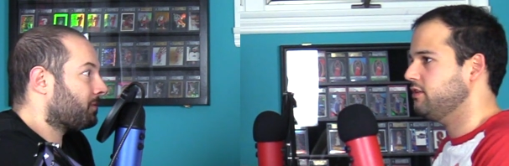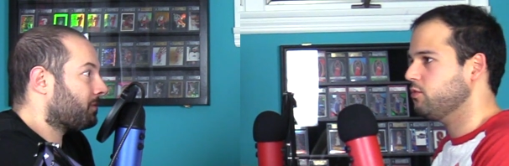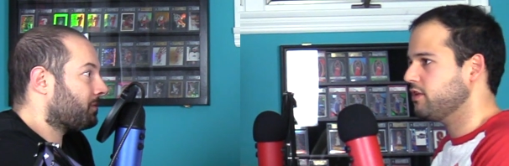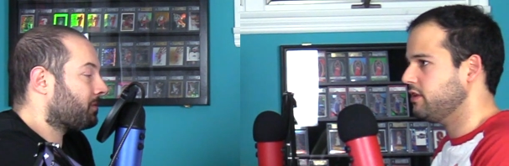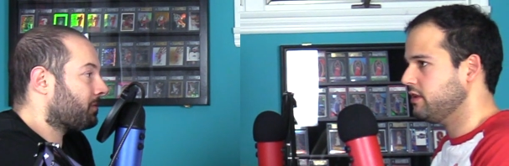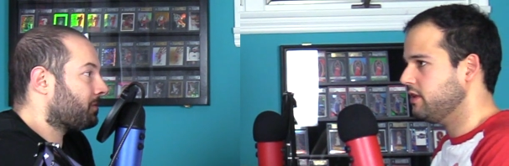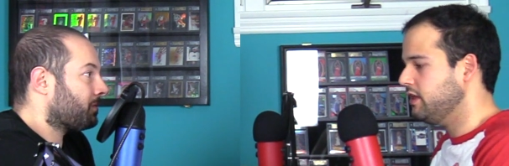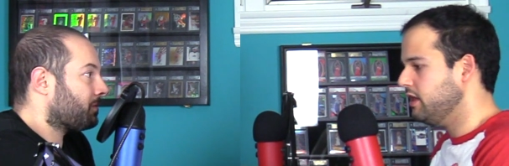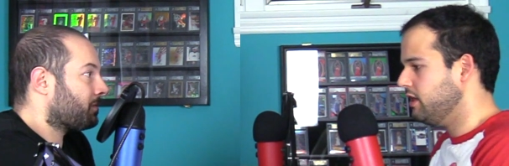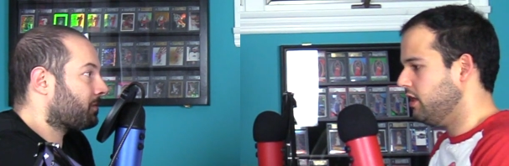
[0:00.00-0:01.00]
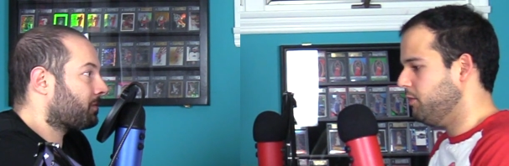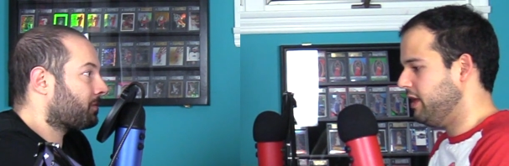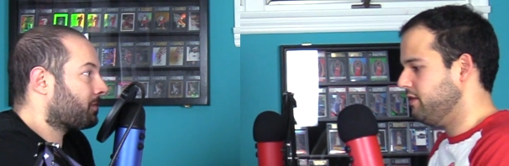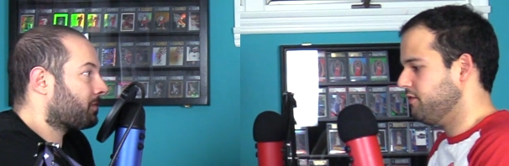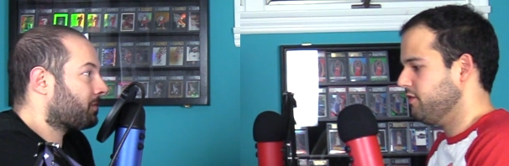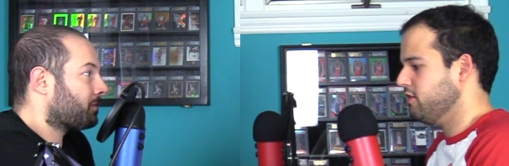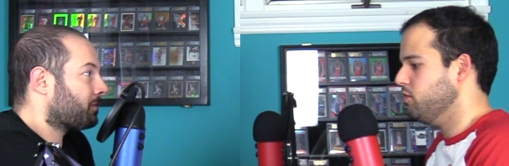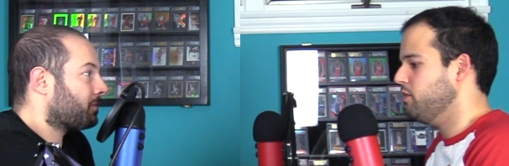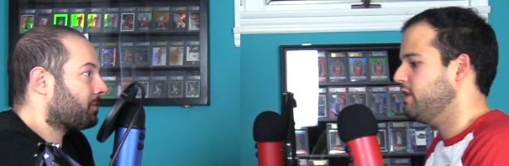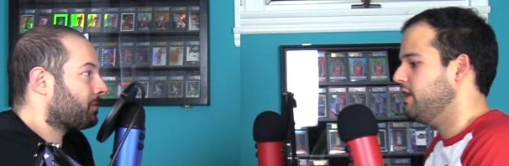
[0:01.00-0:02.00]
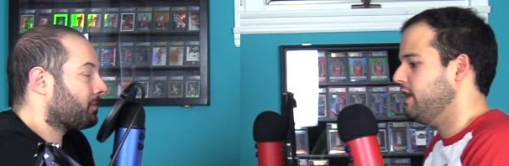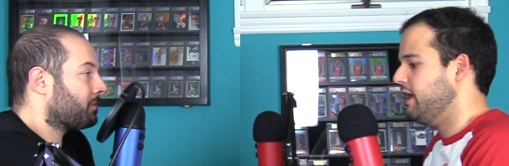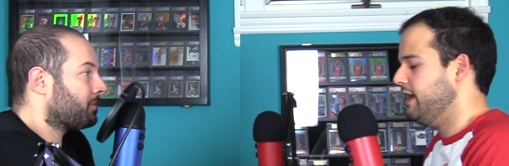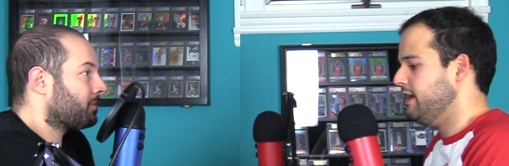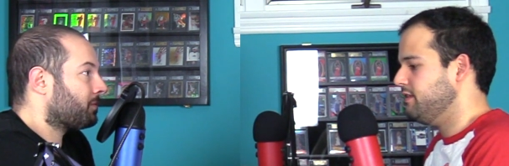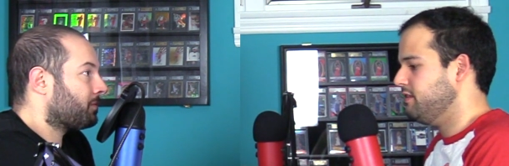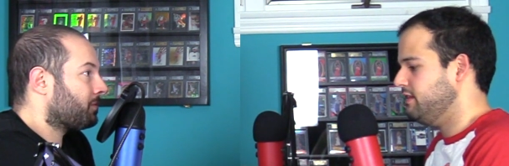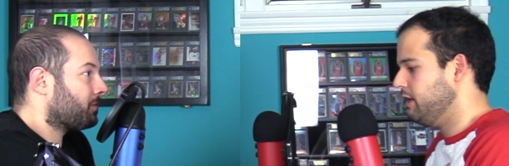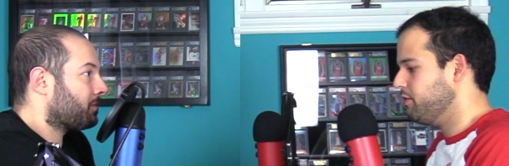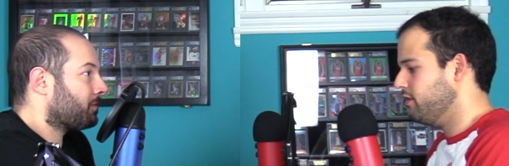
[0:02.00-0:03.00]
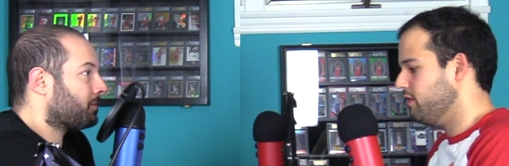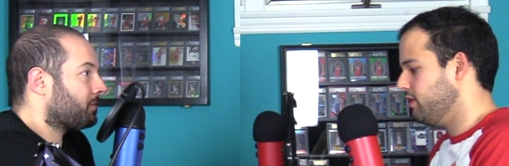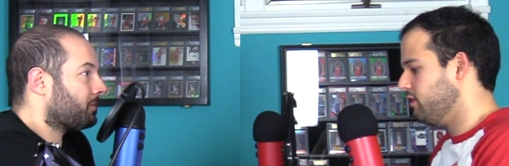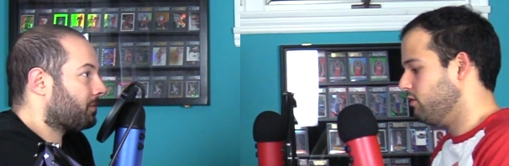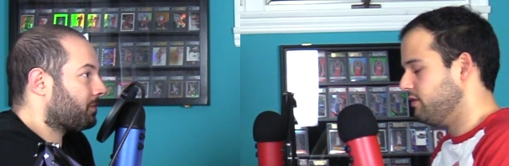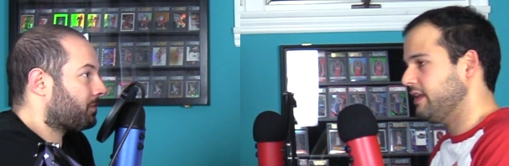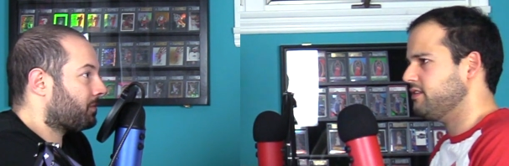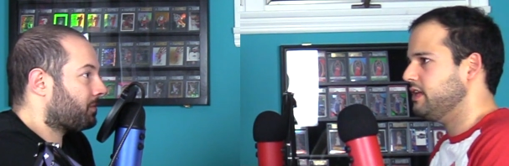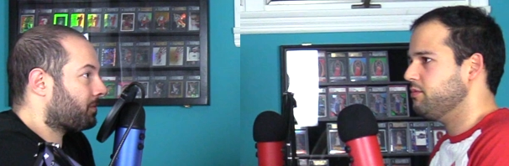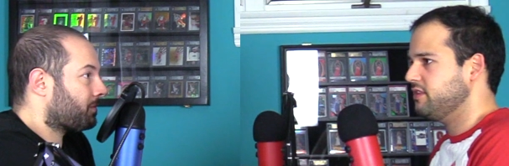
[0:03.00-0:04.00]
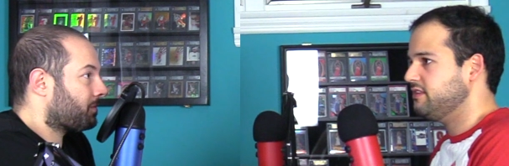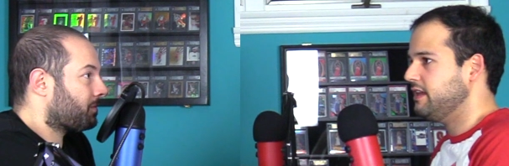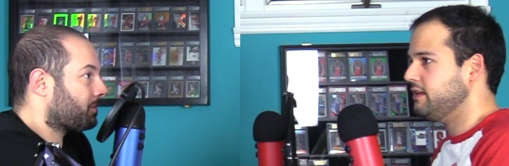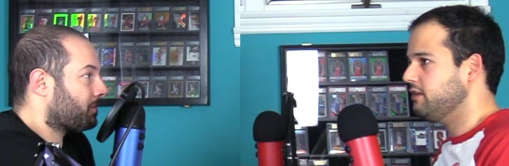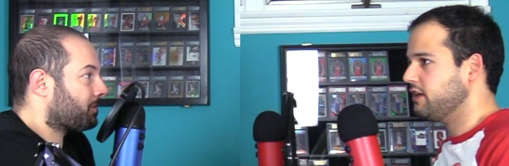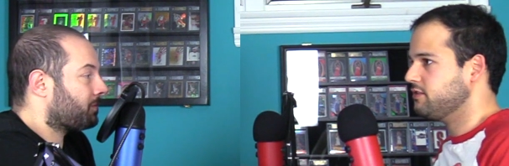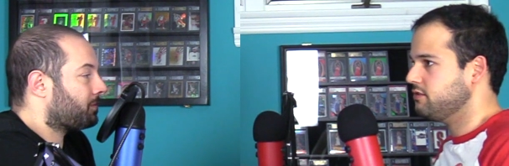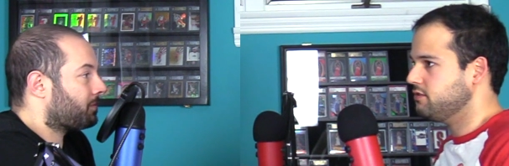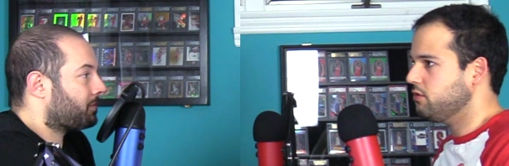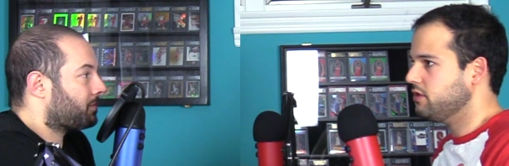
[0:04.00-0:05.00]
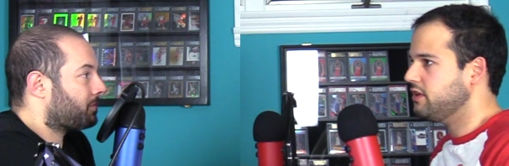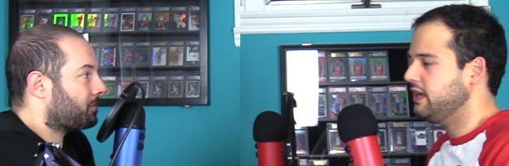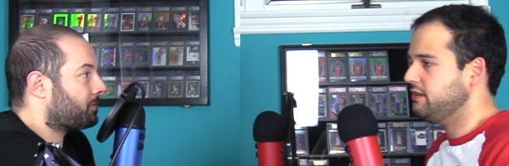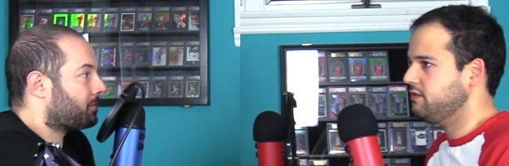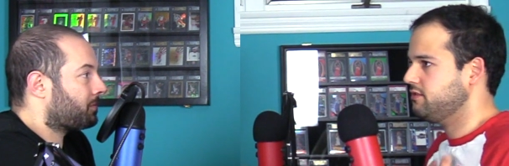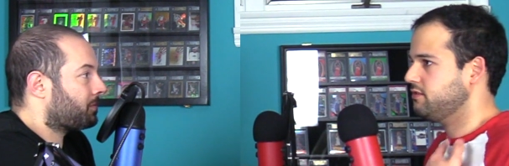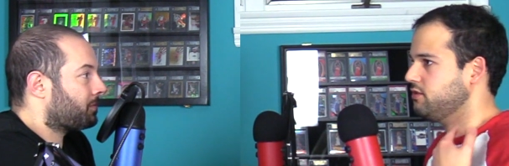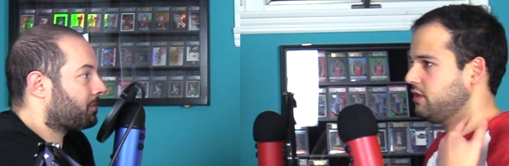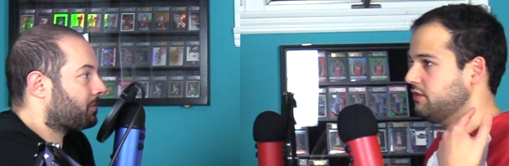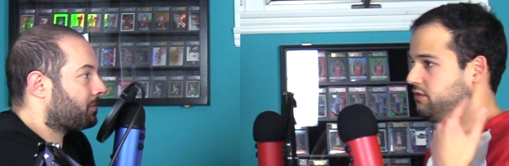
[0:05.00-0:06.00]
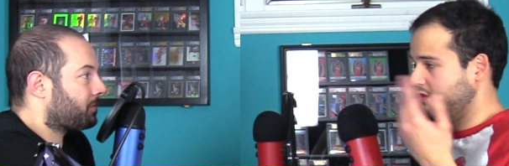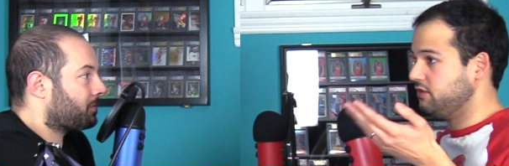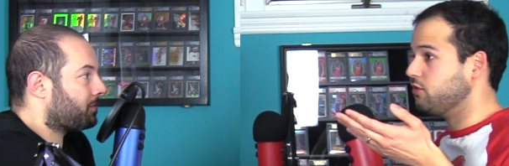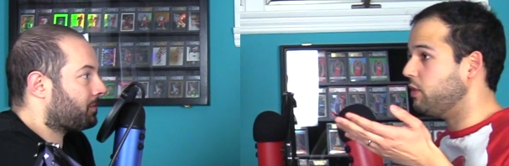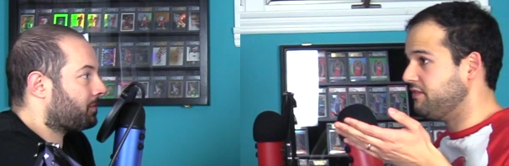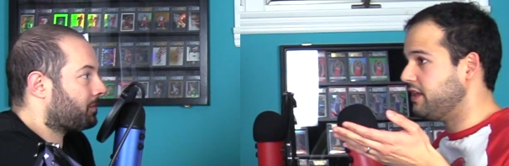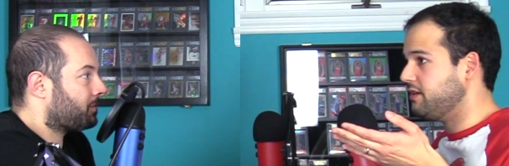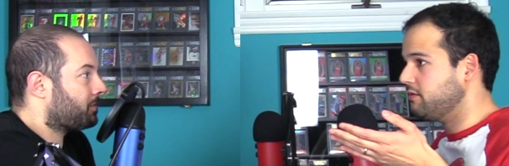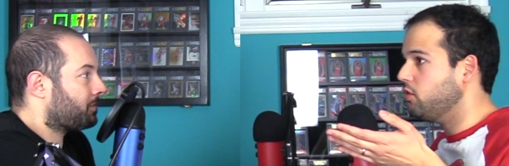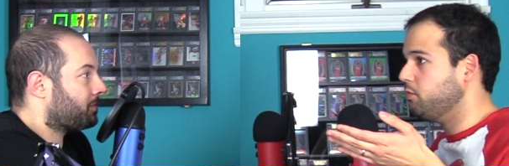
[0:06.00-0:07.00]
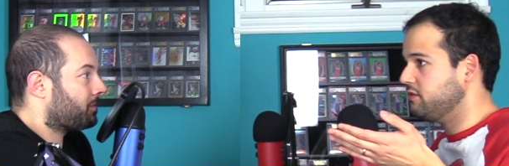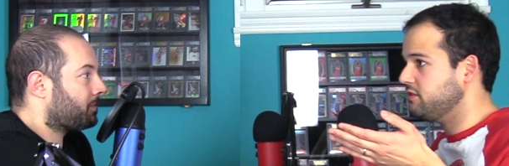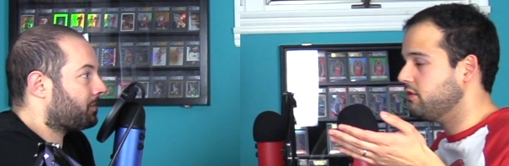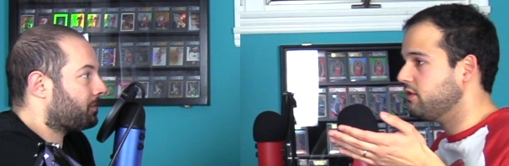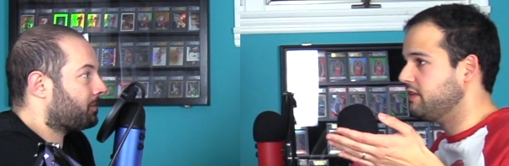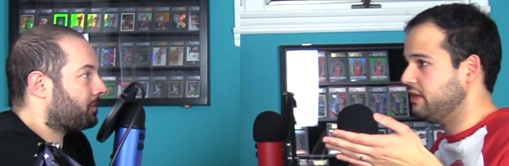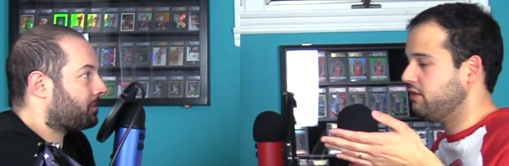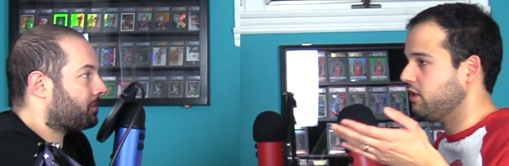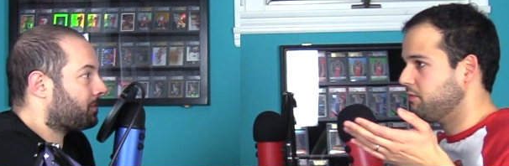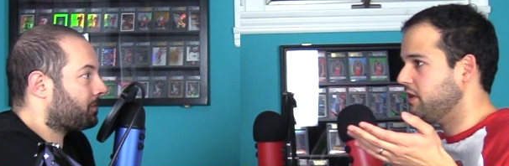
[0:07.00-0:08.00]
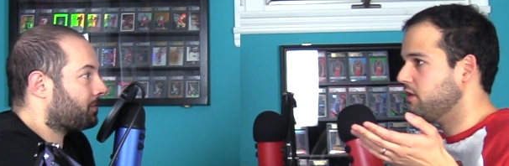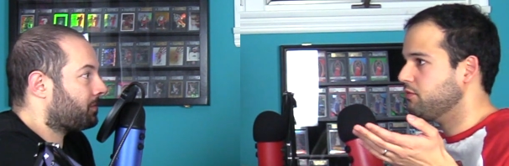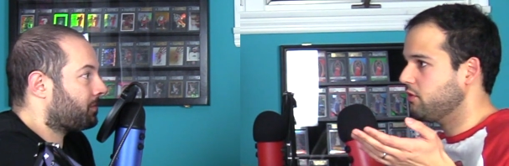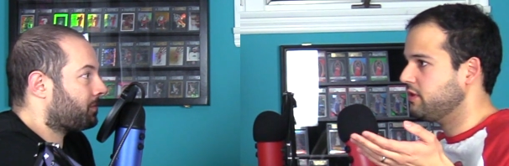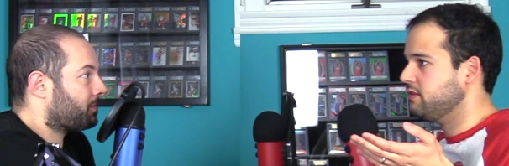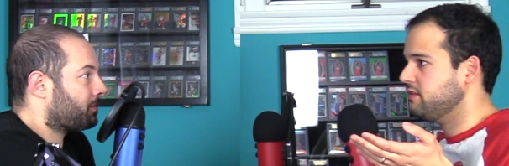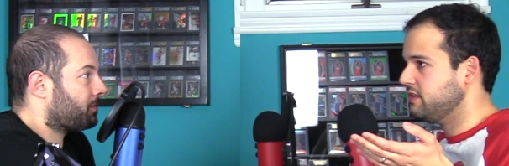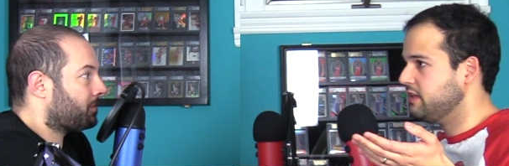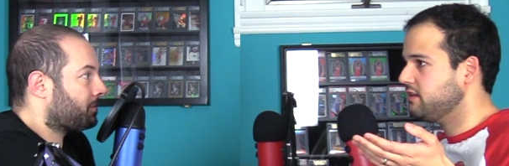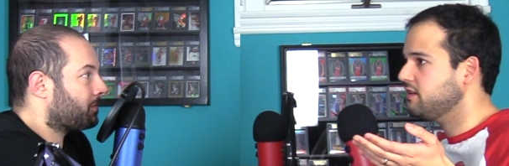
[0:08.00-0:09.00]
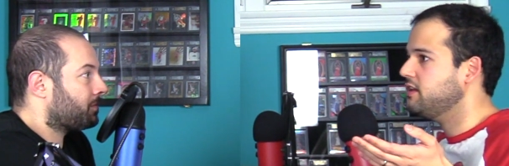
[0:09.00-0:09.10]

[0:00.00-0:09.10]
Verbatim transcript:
Speaker 1: and you're working um, at your firm and the neighbor or not the neighbor the tenant knocks on your door and it's and it's your wife that opens the door and they talk about a broken sink